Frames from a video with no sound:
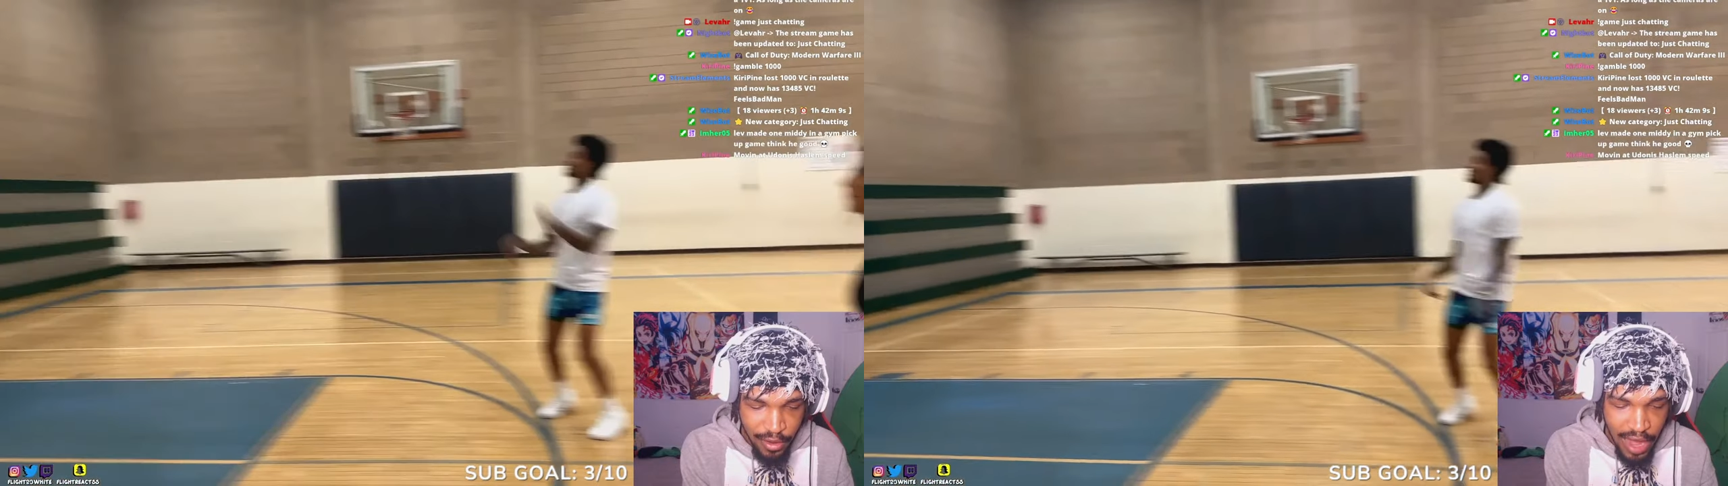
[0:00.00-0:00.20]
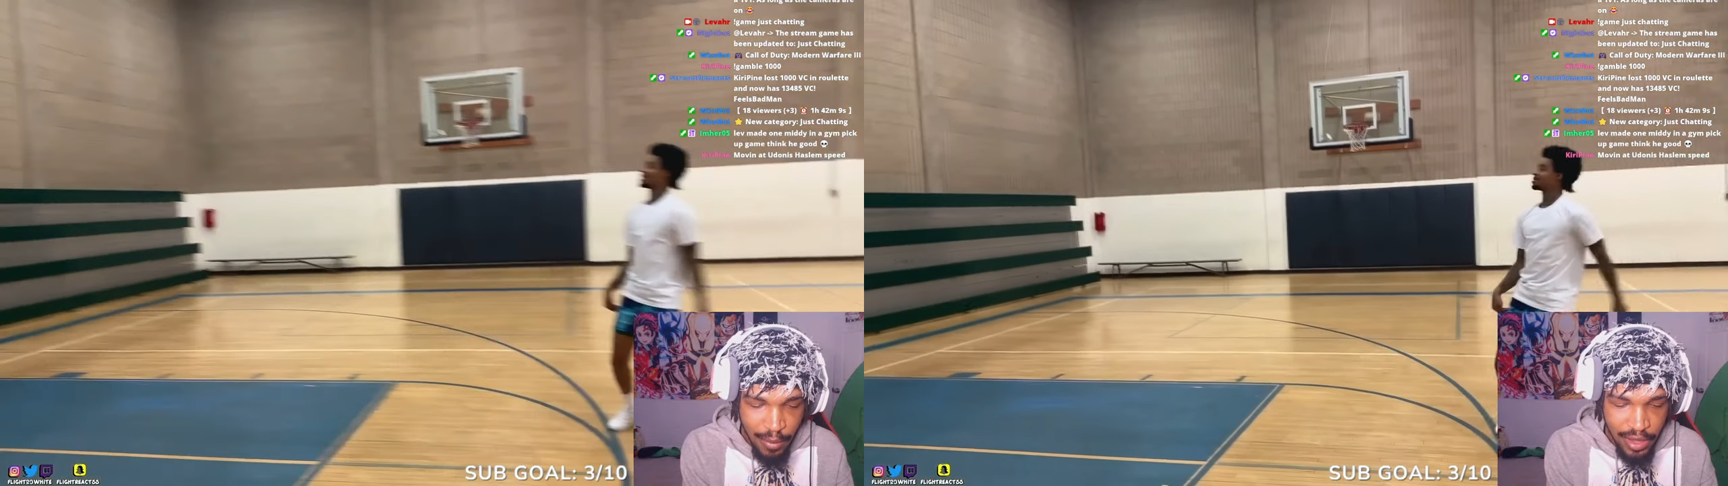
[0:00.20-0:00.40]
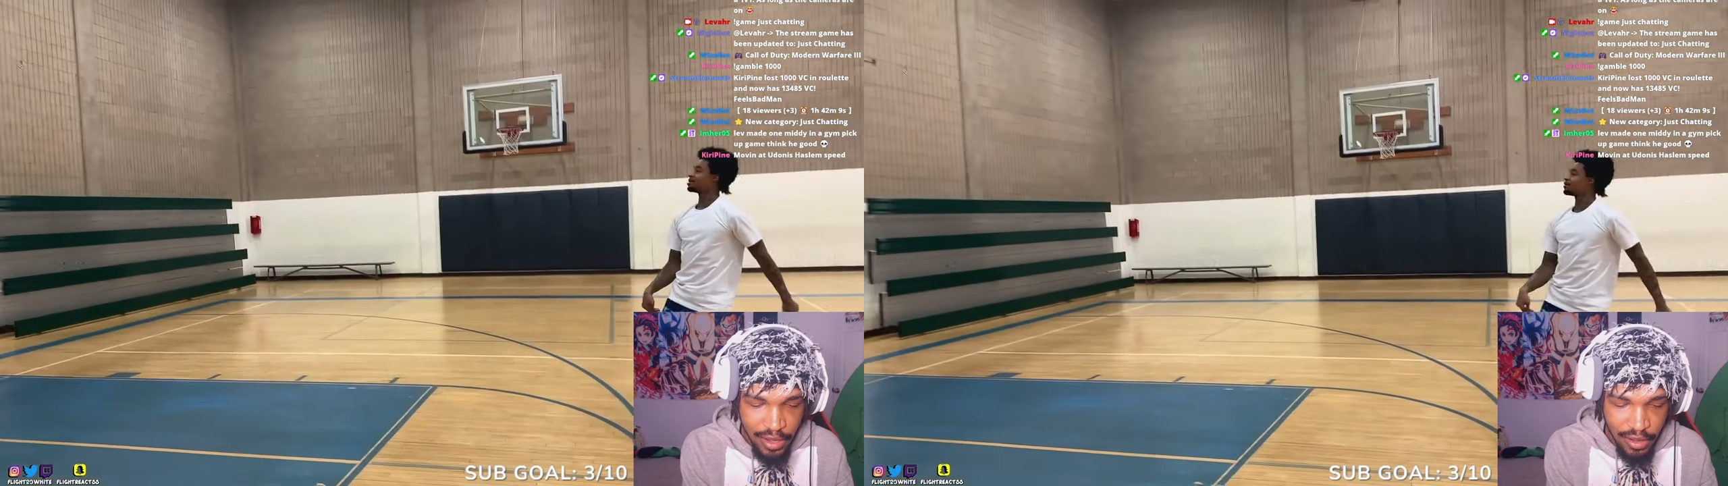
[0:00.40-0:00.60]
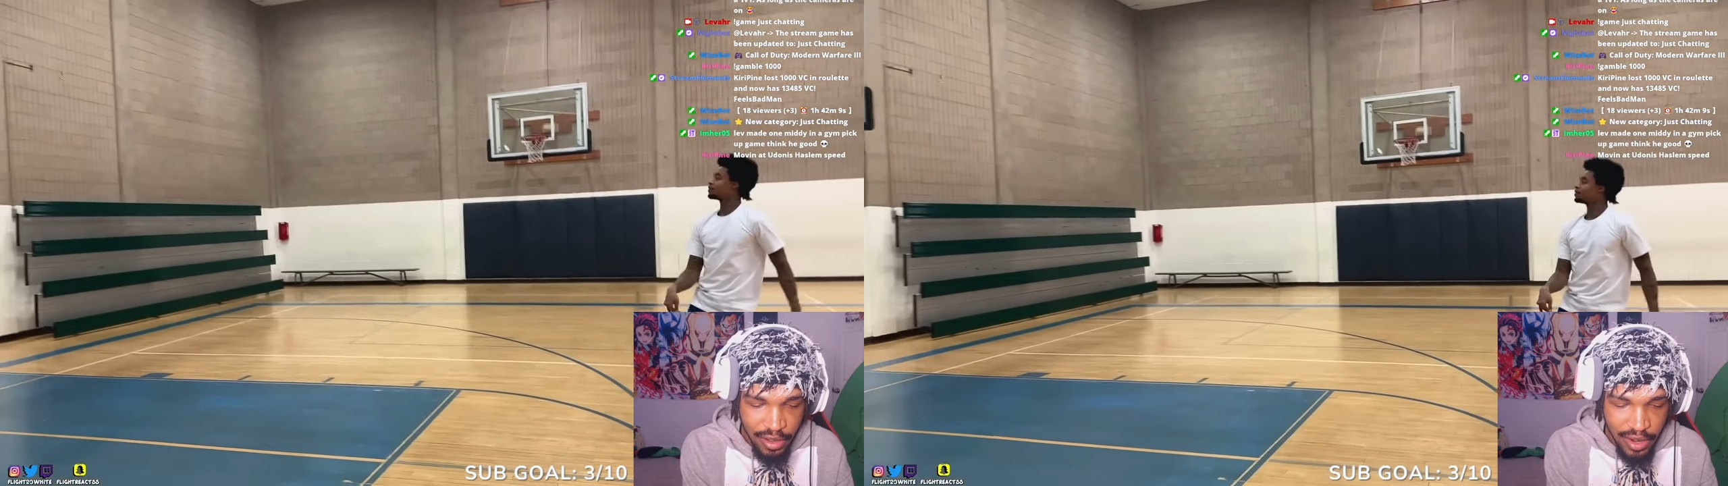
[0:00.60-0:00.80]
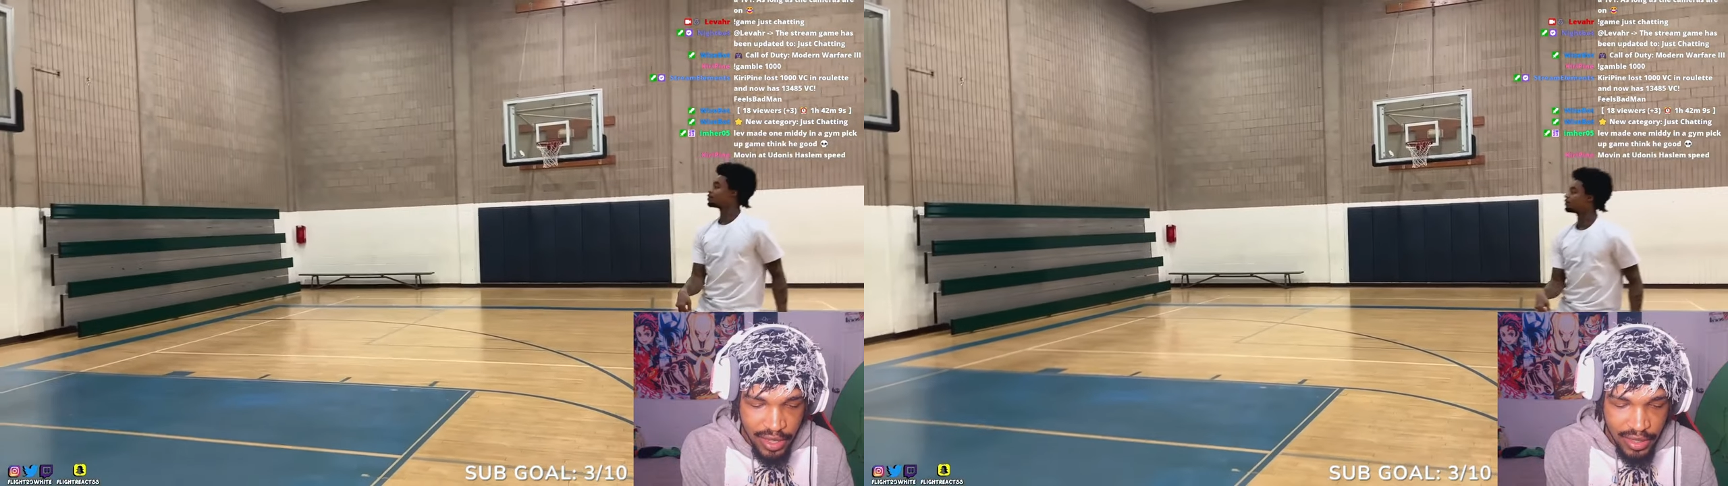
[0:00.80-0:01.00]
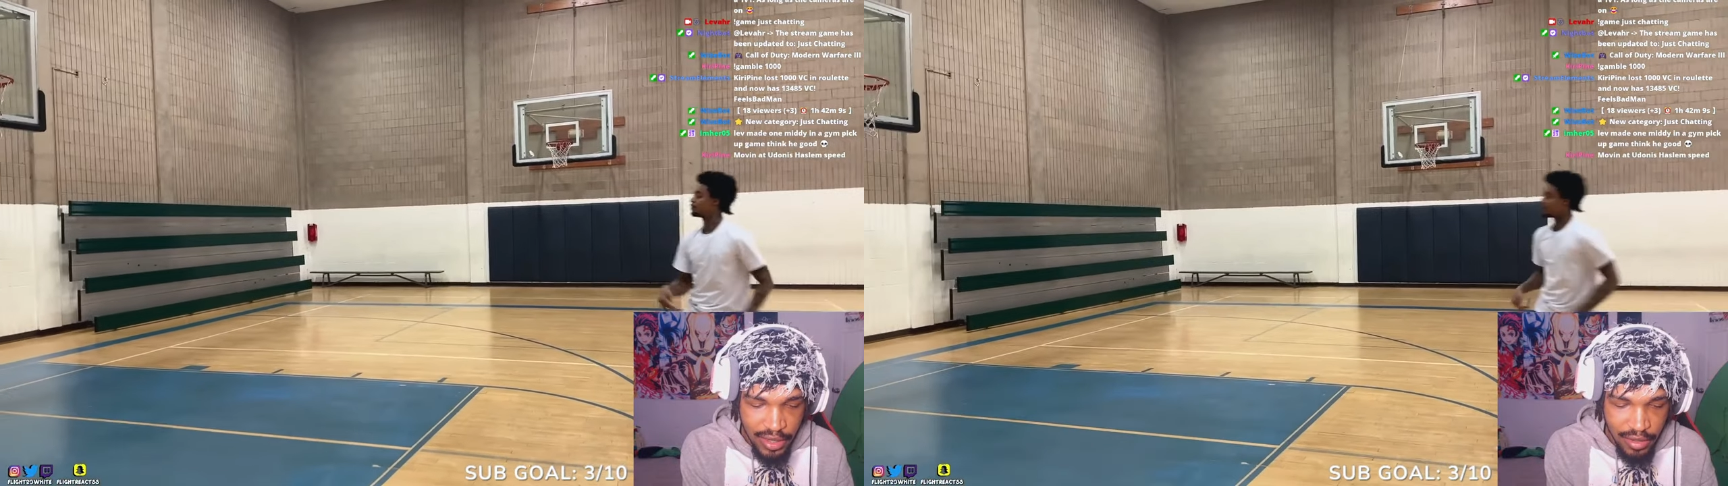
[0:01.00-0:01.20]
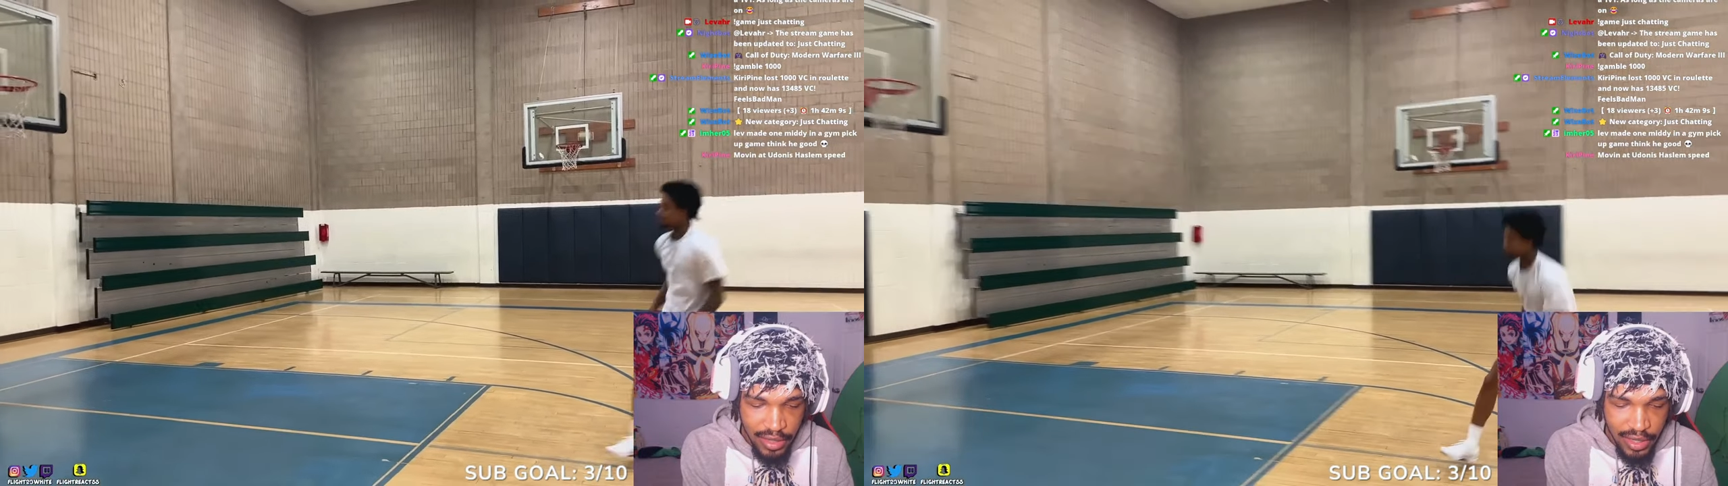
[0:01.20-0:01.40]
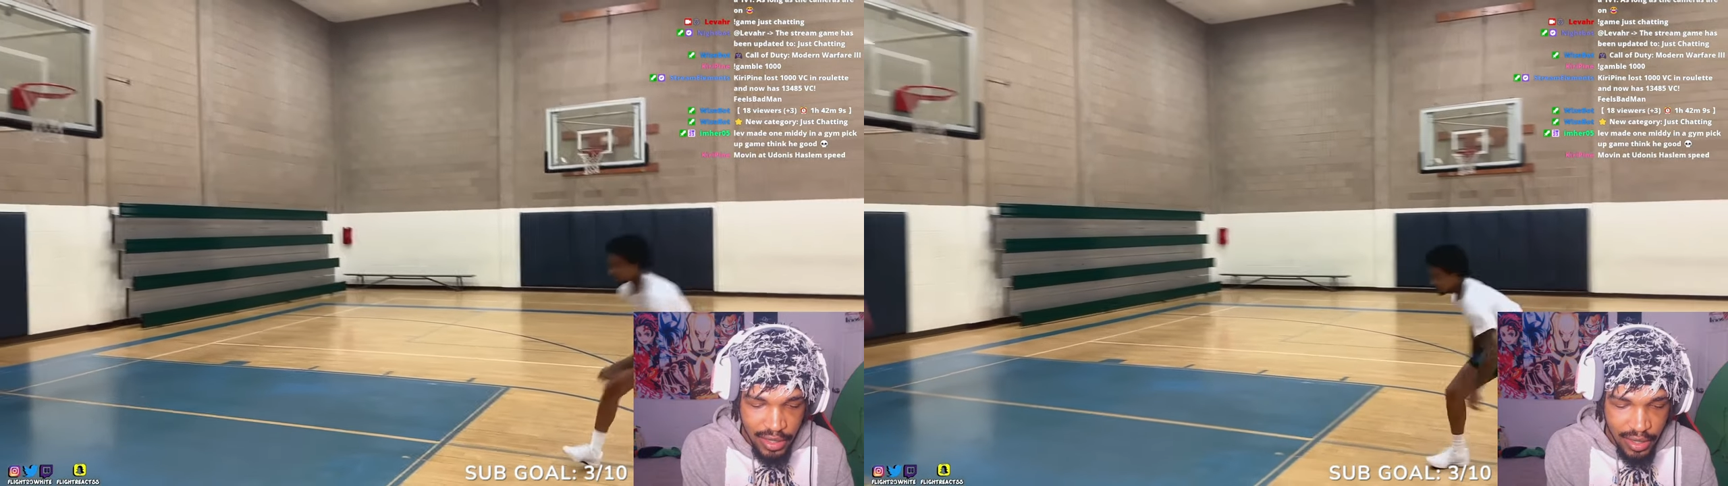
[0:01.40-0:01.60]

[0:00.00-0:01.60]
I be going crazy though, T.